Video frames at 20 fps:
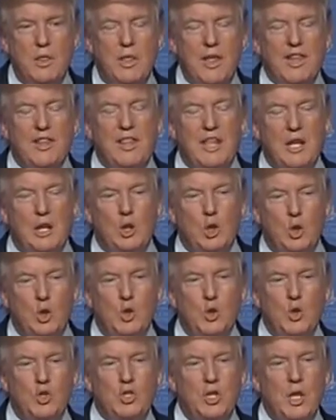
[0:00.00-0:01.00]
that they
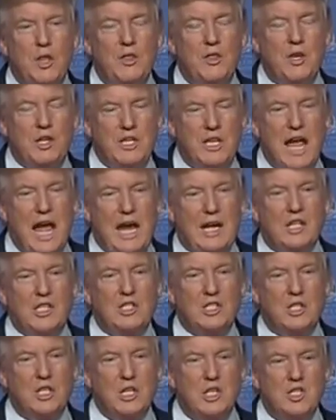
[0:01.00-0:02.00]
lose their
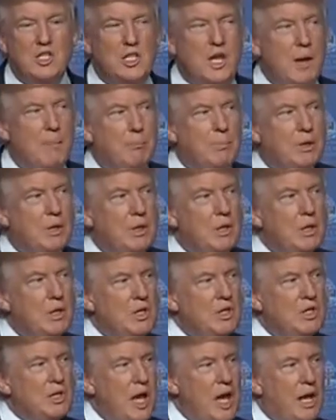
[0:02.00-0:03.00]
tax-exempt
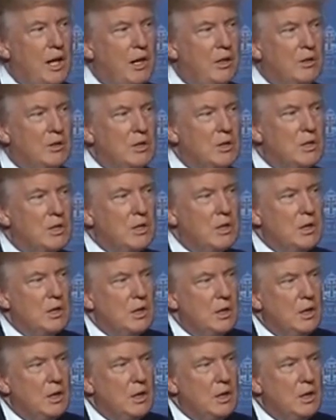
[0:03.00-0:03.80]
status.